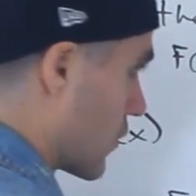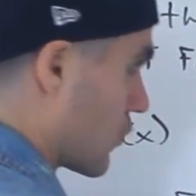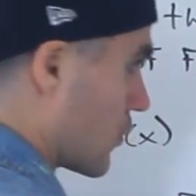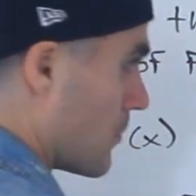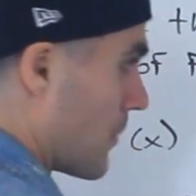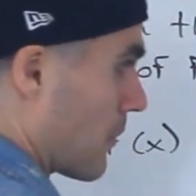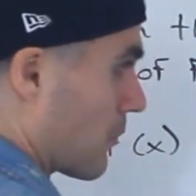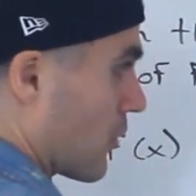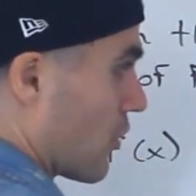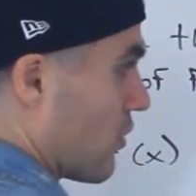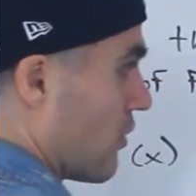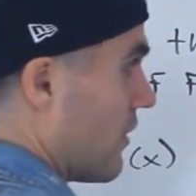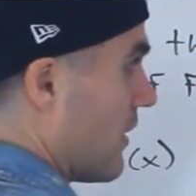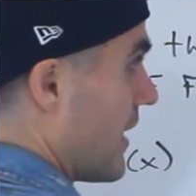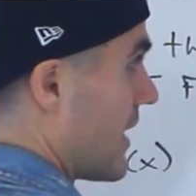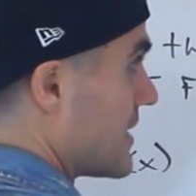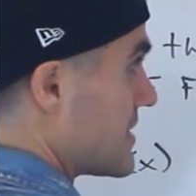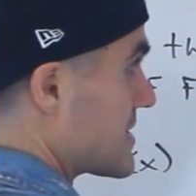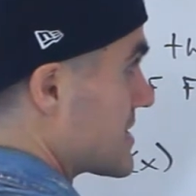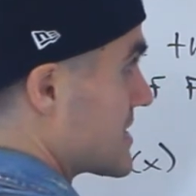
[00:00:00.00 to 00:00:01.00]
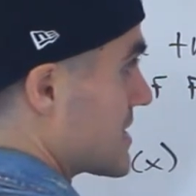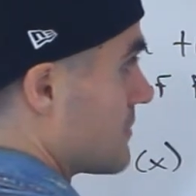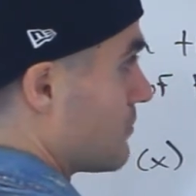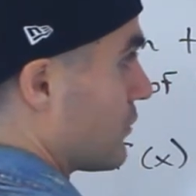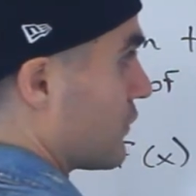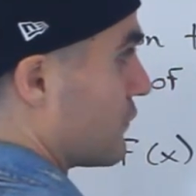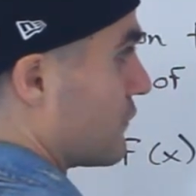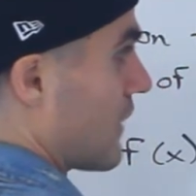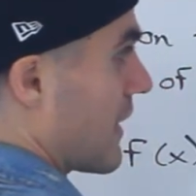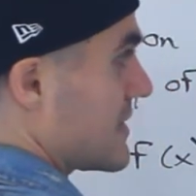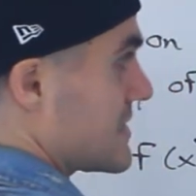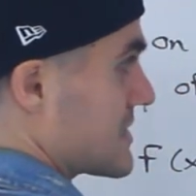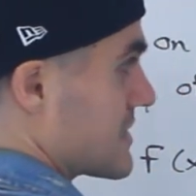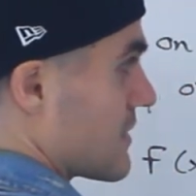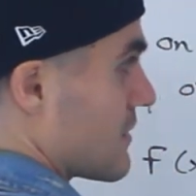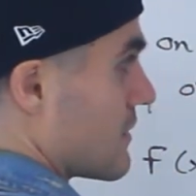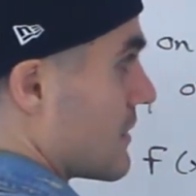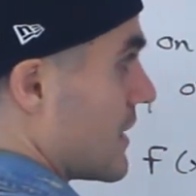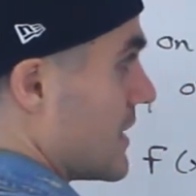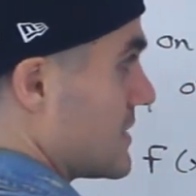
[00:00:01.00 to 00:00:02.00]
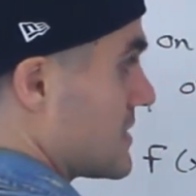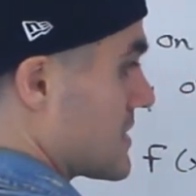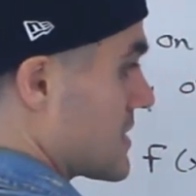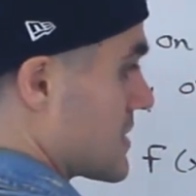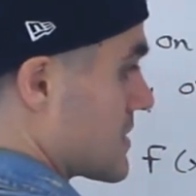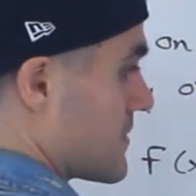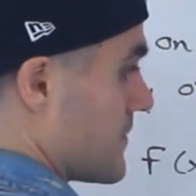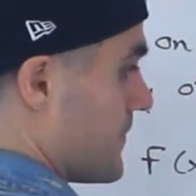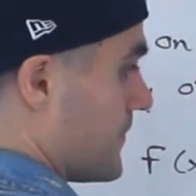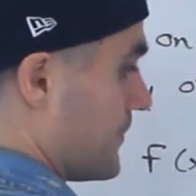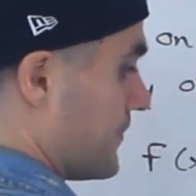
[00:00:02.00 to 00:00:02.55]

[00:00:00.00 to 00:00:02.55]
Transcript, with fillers: remember this simplifies to this,